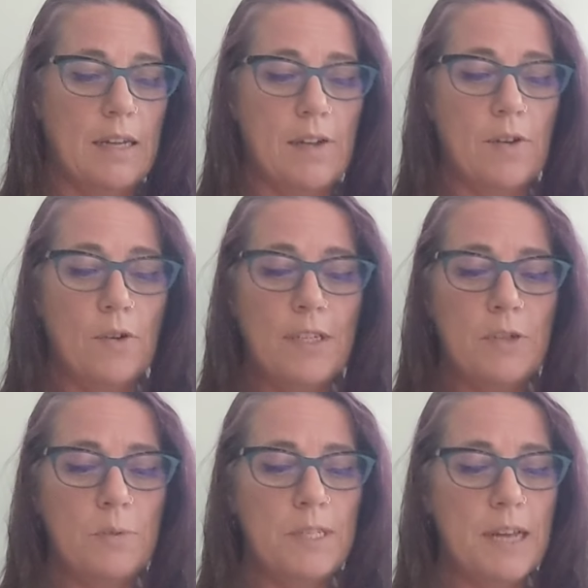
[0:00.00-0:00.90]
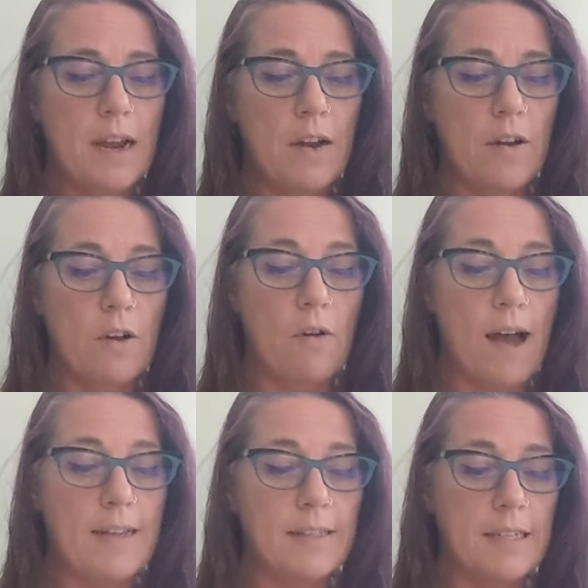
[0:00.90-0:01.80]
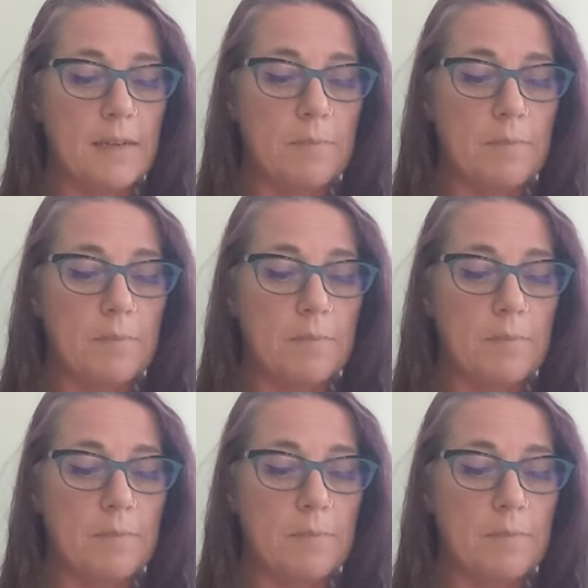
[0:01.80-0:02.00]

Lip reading: Not only do we dare go hunting,